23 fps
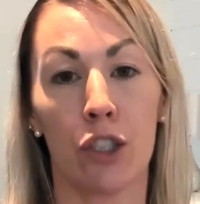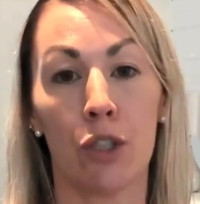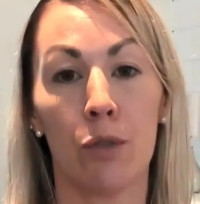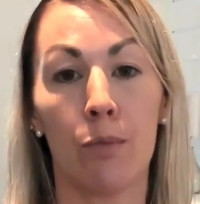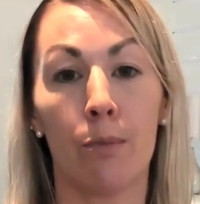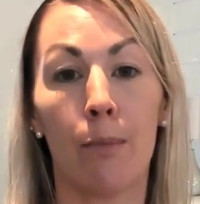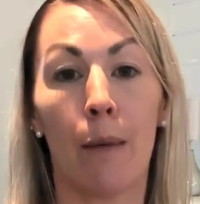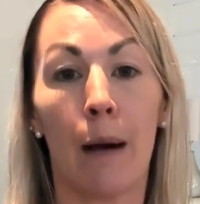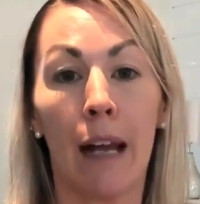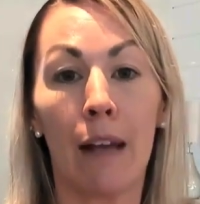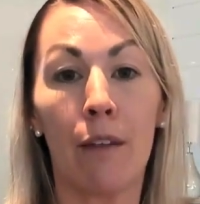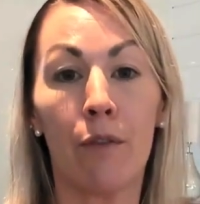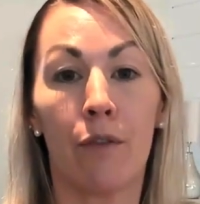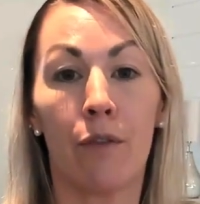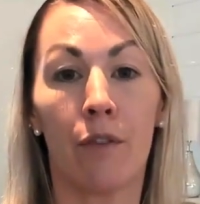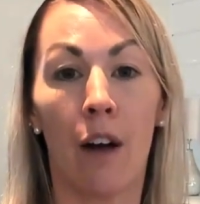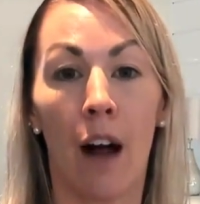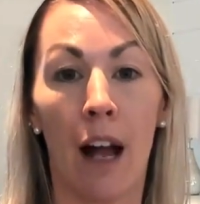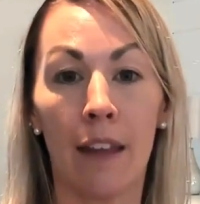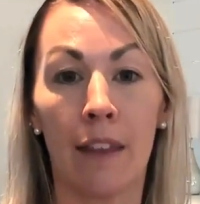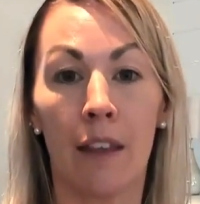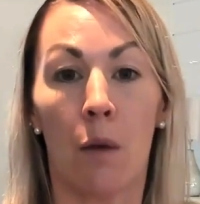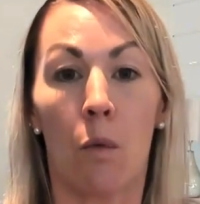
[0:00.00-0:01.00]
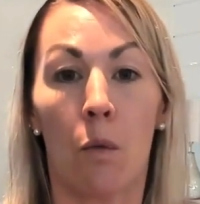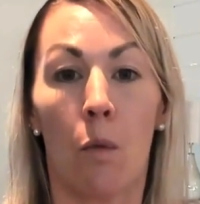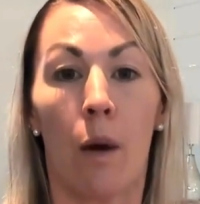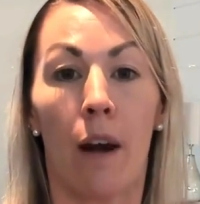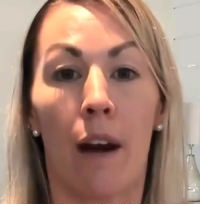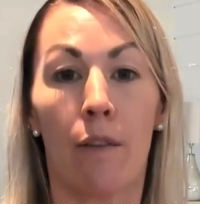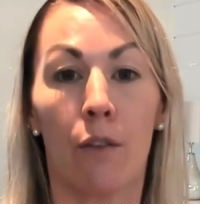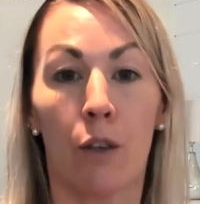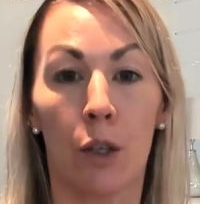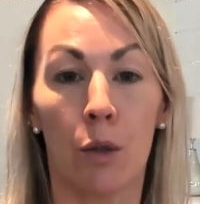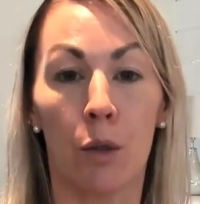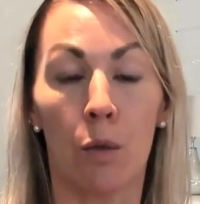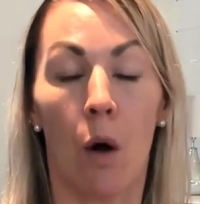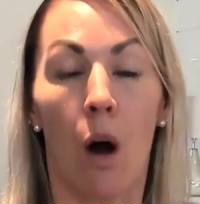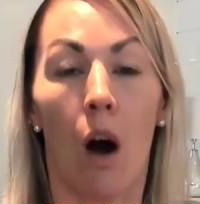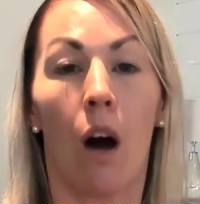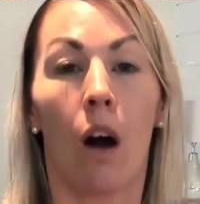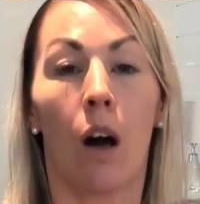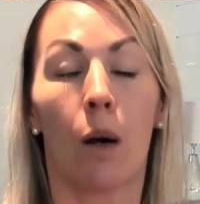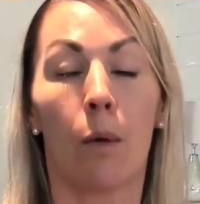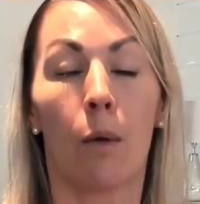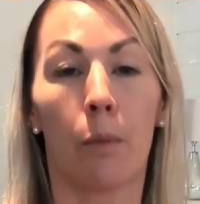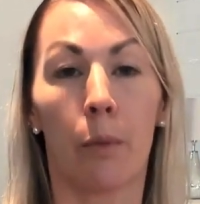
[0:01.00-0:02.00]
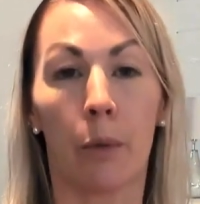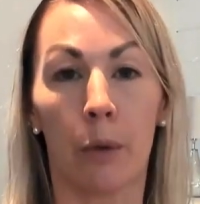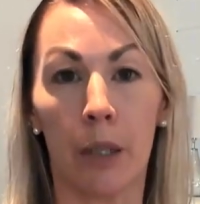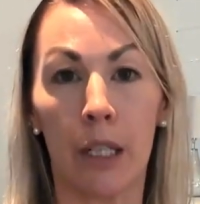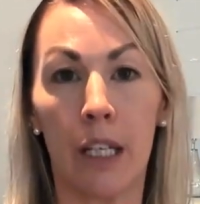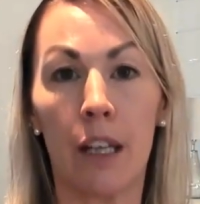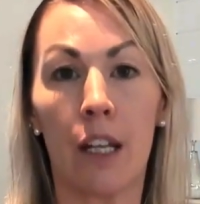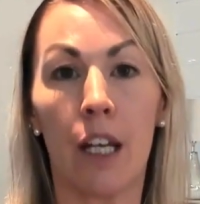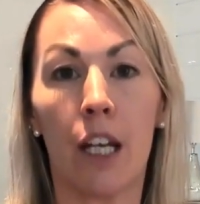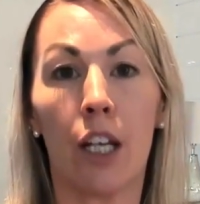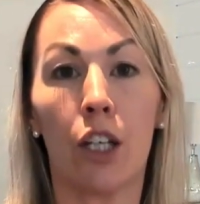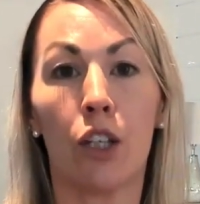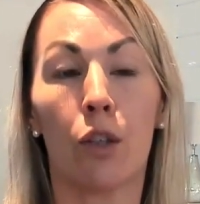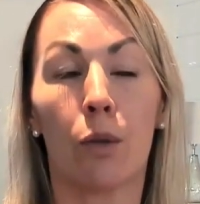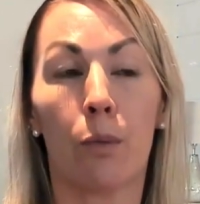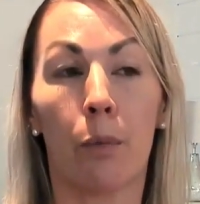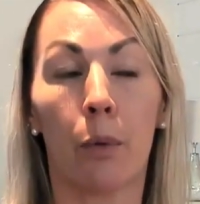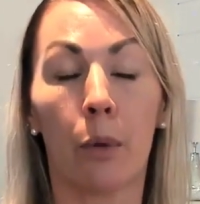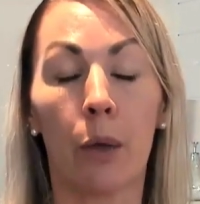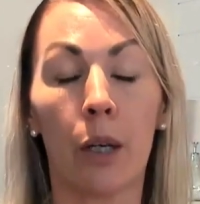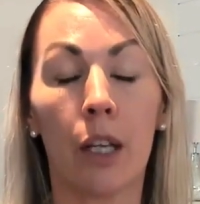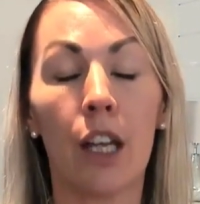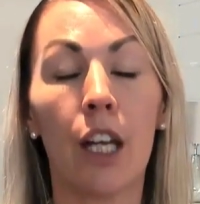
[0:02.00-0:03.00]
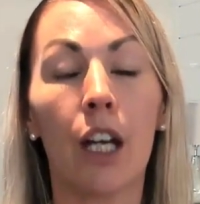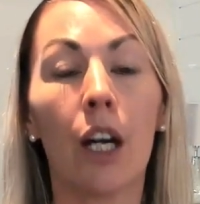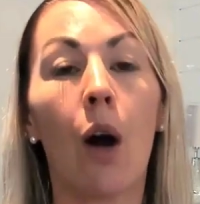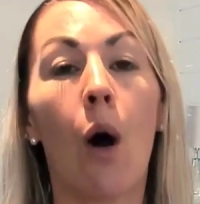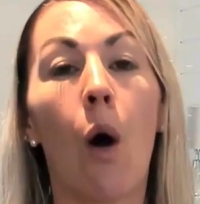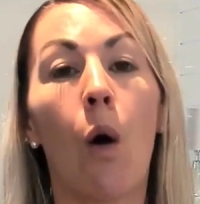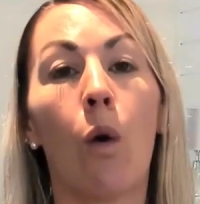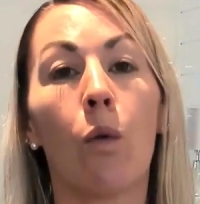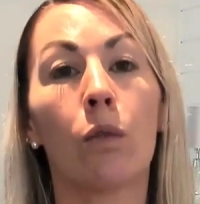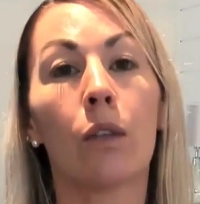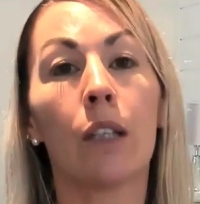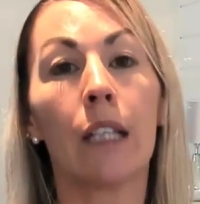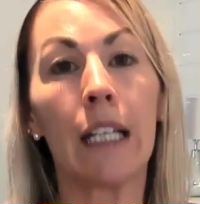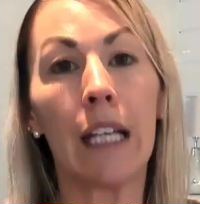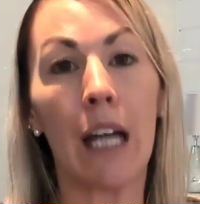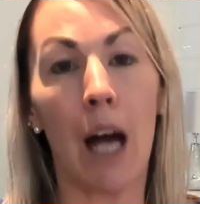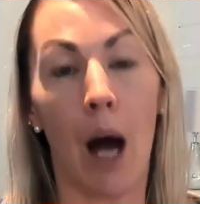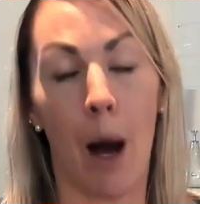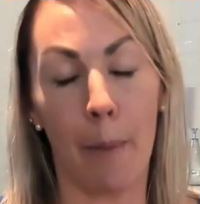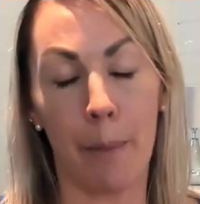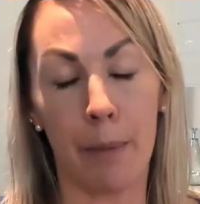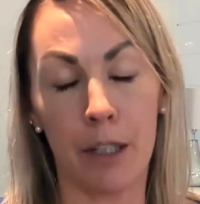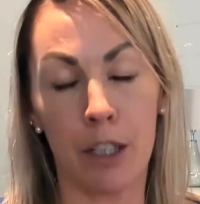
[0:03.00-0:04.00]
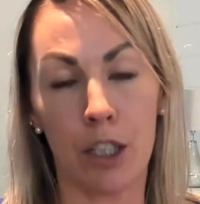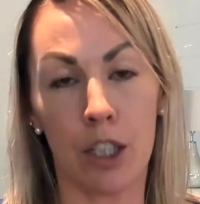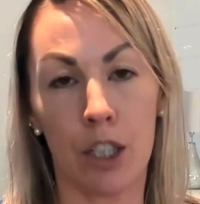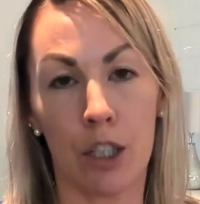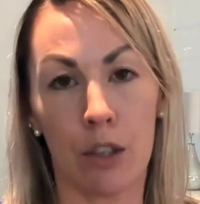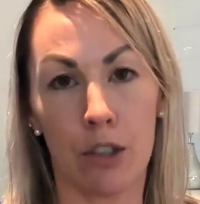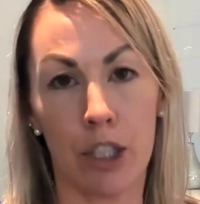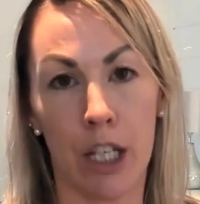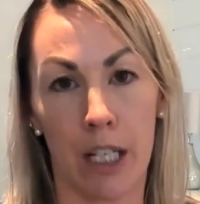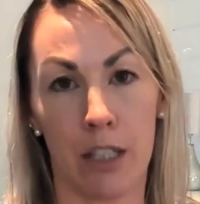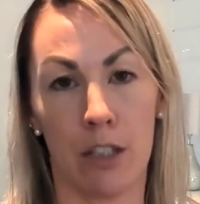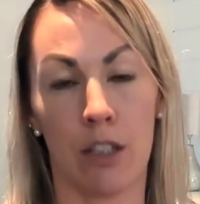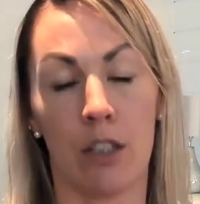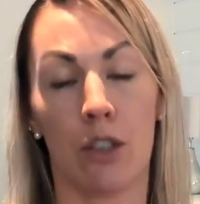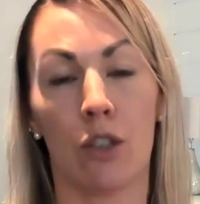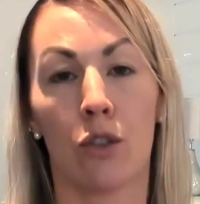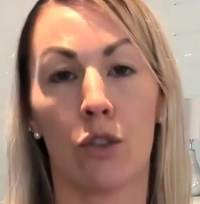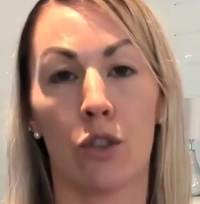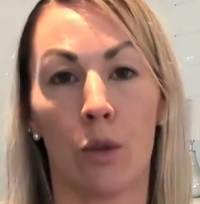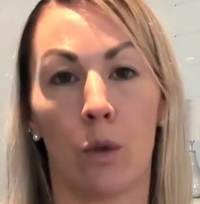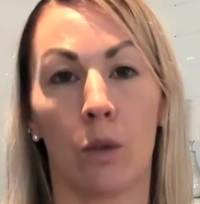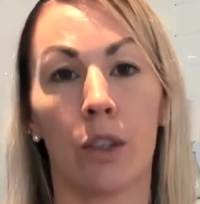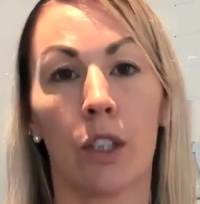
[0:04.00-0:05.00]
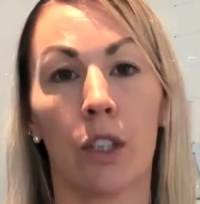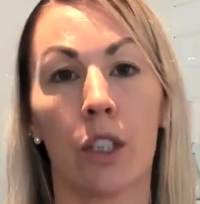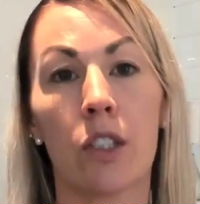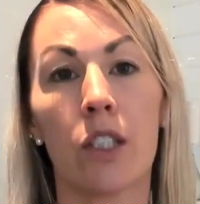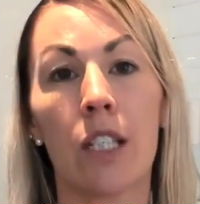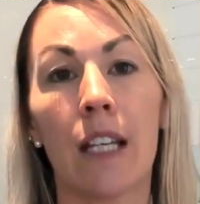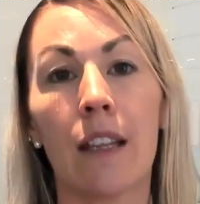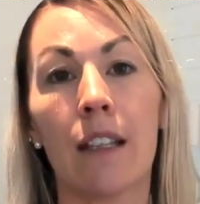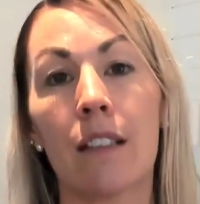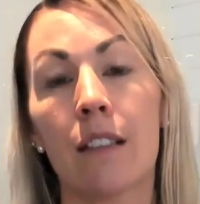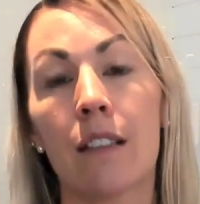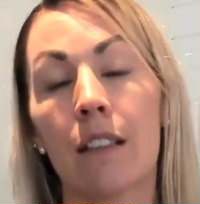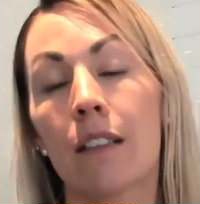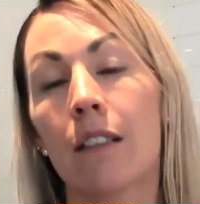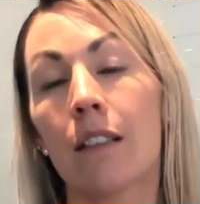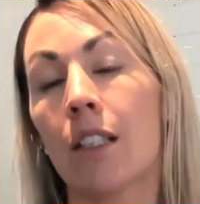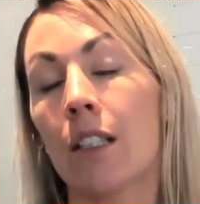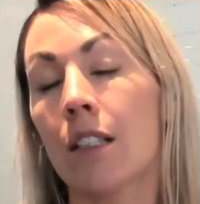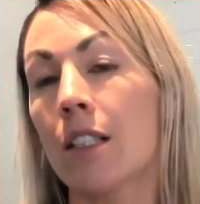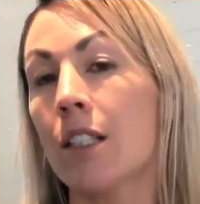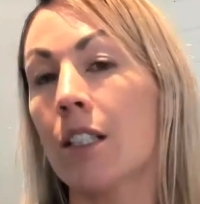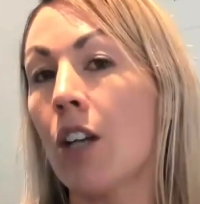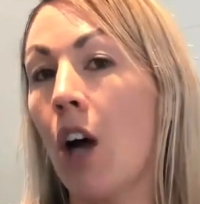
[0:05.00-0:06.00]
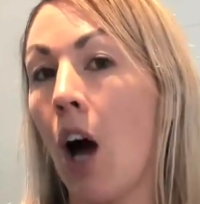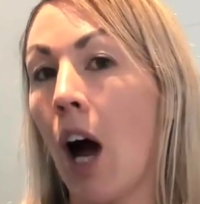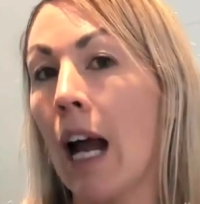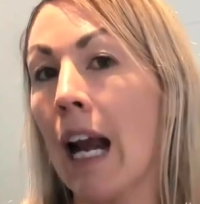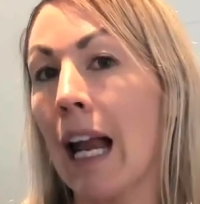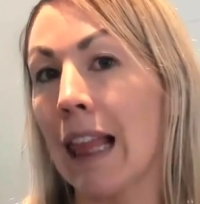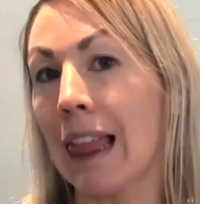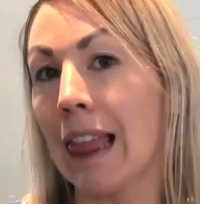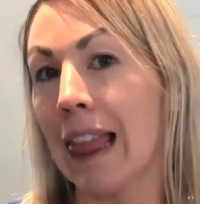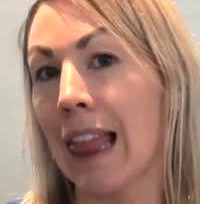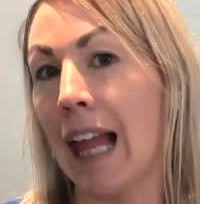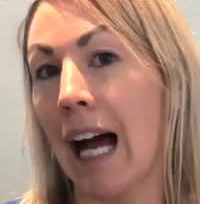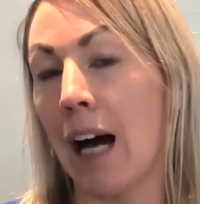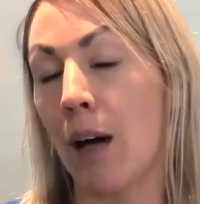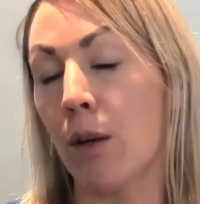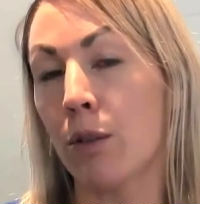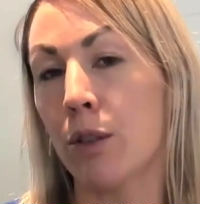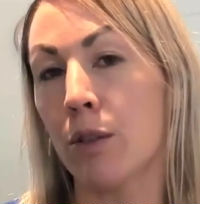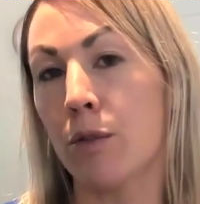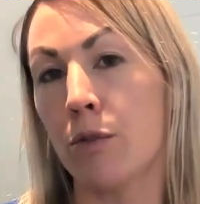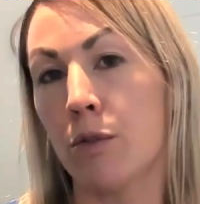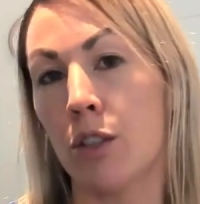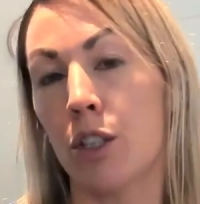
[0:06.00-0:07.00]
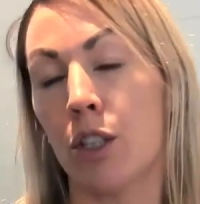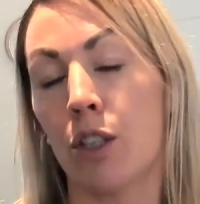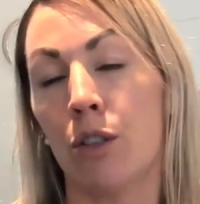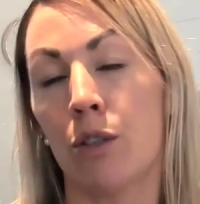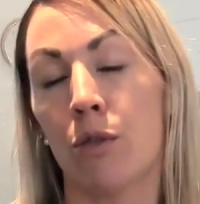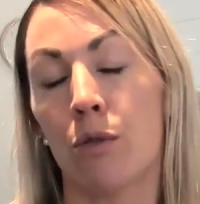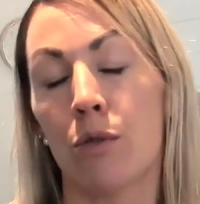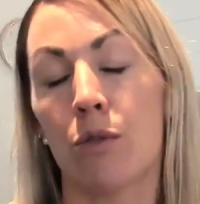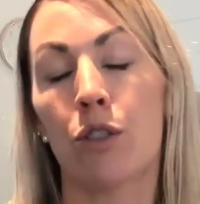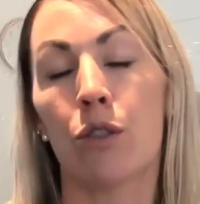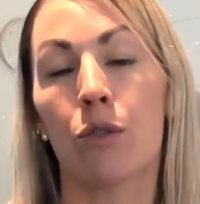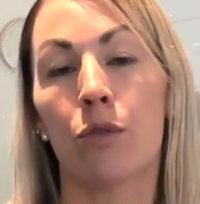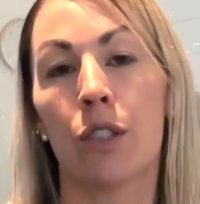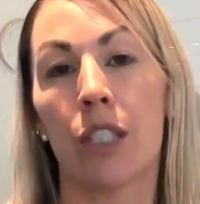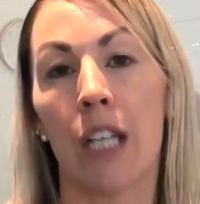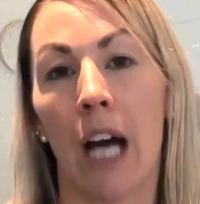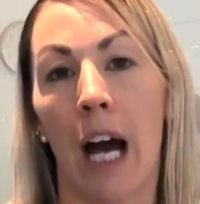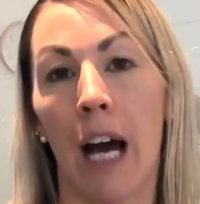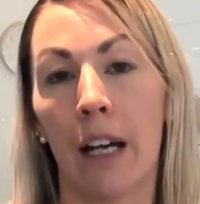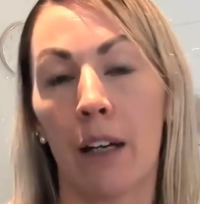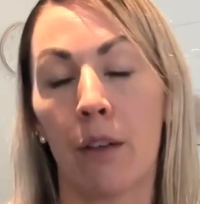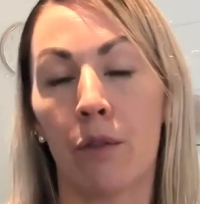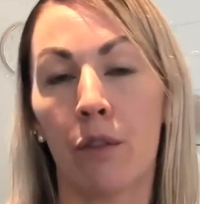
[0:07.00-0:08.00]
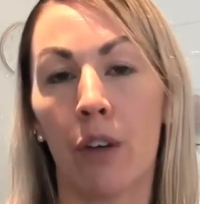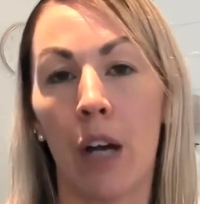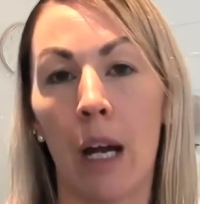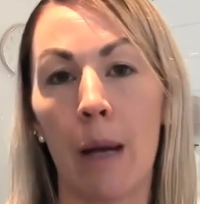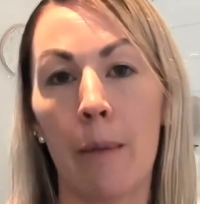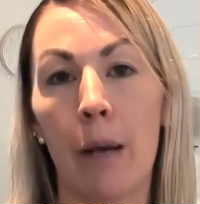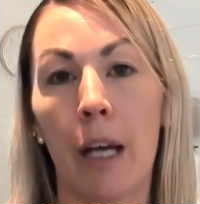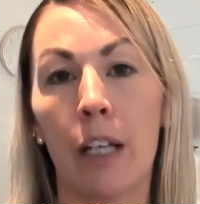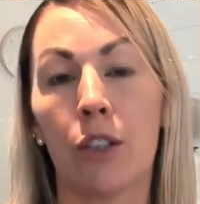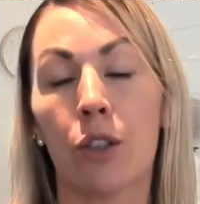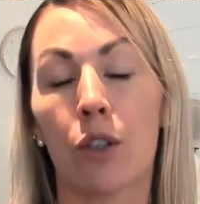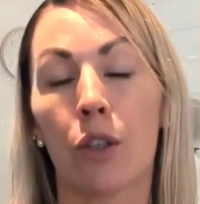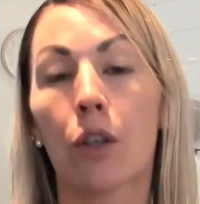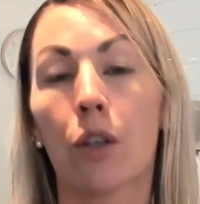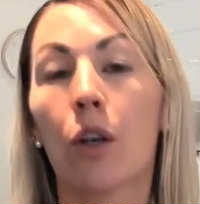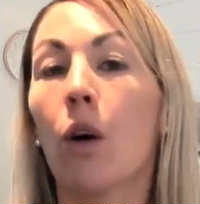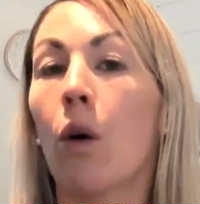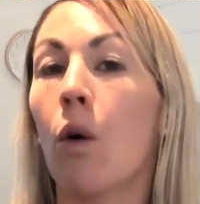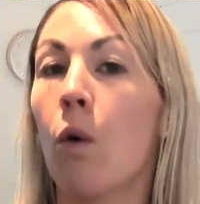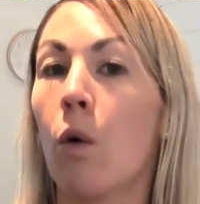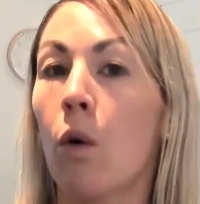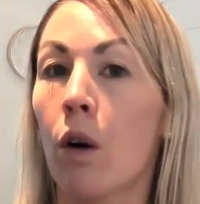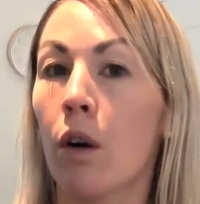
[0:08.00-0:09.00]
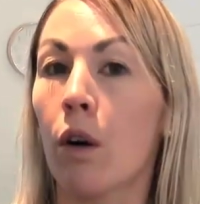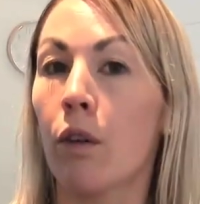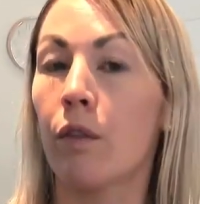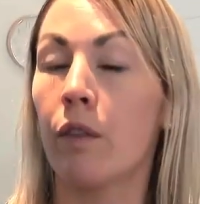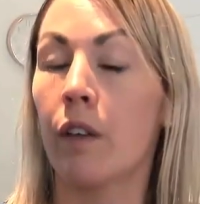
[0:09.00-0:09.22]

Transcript: you might find that whenever you are breathing, you're breathing only up into your chest and your shoulders, and this does not allow you to use your diaphragm and your core